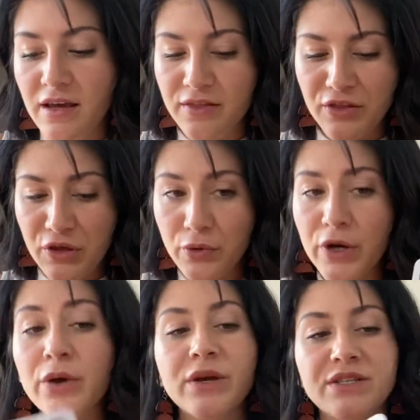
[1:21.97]
You are
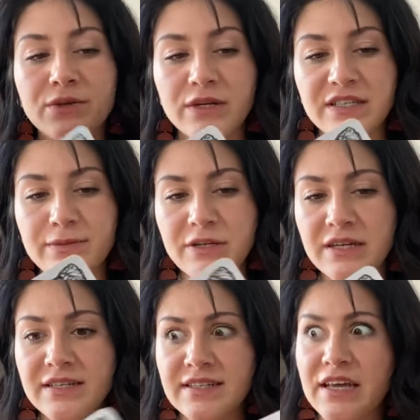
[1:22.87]
going to
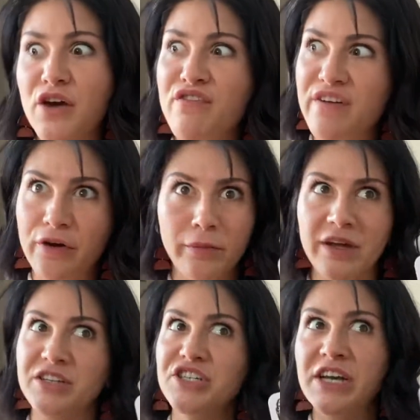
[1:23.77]
experience like a very
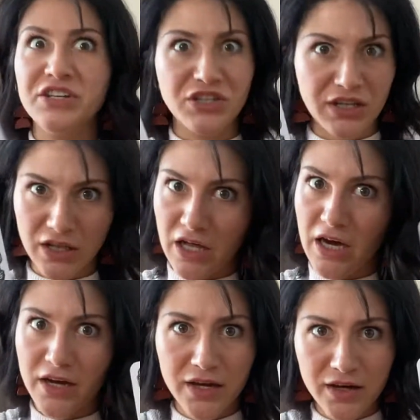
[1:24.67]
big change in
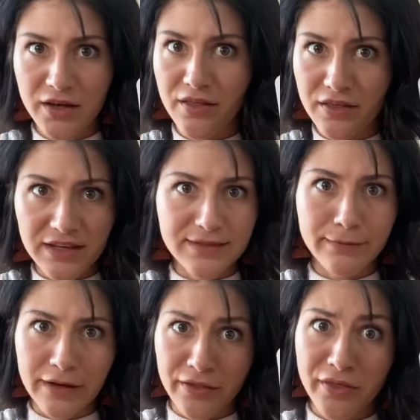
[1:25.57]
luck this
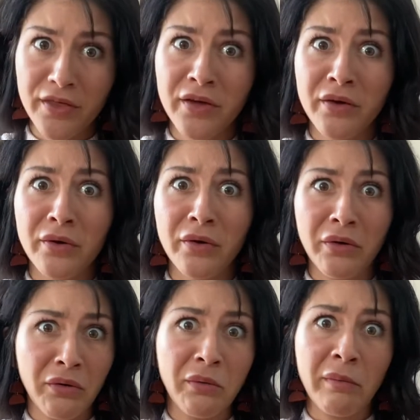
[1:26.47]
month.
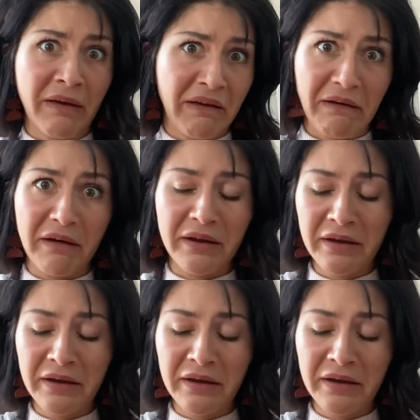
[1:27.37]
Oh my God.